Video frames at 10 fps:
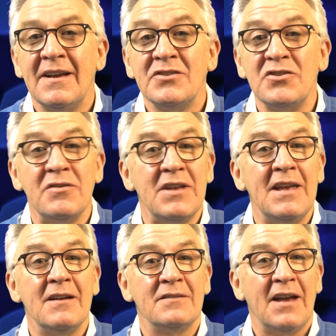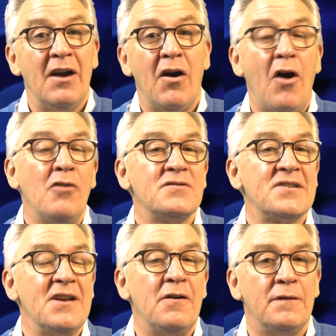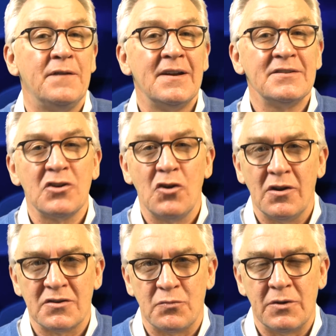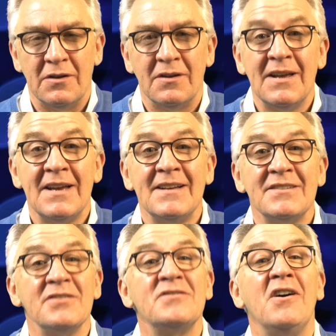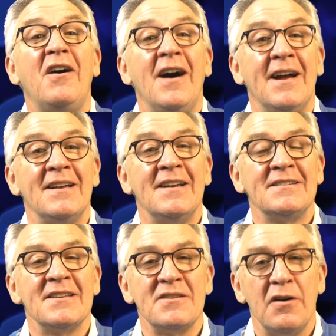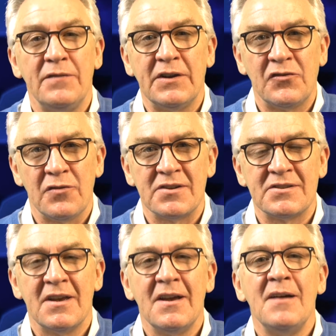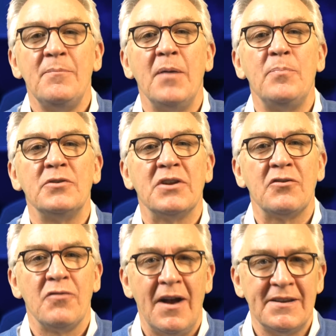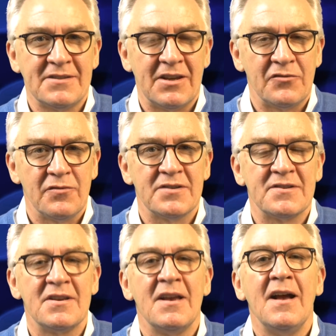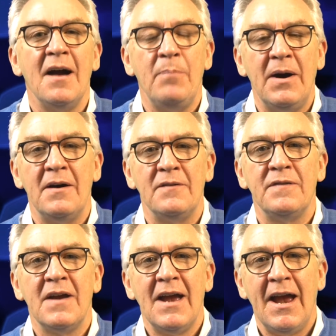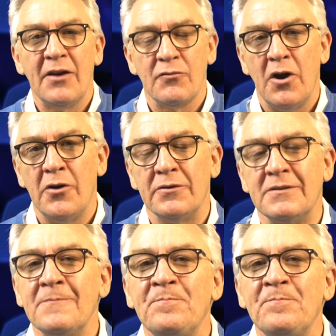to yield our whole self to God's will, to die to self-interest by putting Christ's interests above our own.